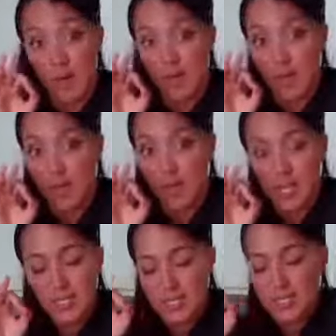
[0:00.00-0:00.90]
champagne
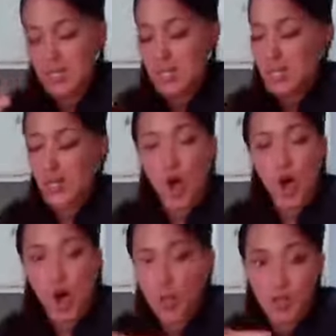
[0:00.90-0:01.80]
glasses.
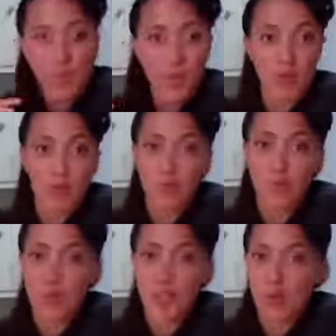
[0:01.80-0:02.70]
All of the
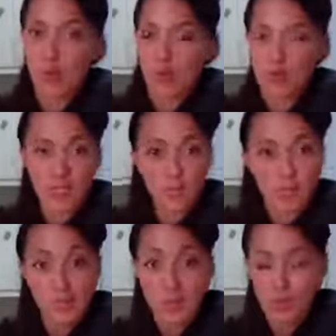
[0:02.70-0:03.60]
aromas will hit you at once, and
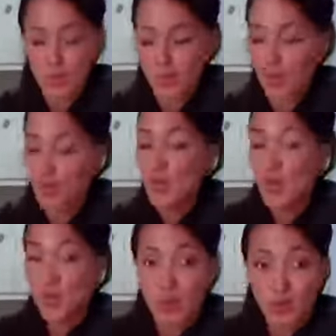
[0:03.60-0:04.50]
it's beautiful.
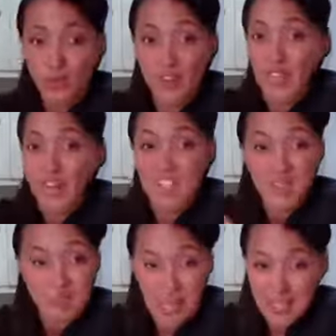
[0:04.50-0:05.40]
You also have a lot of
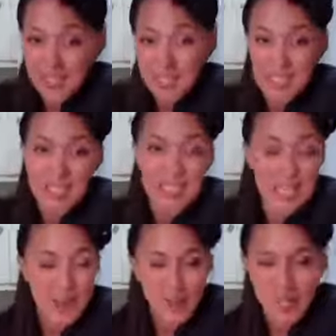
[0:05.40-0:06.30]
space to
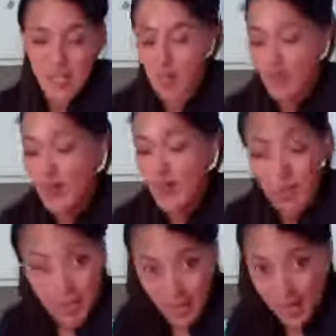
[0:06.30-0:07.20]
see everything rather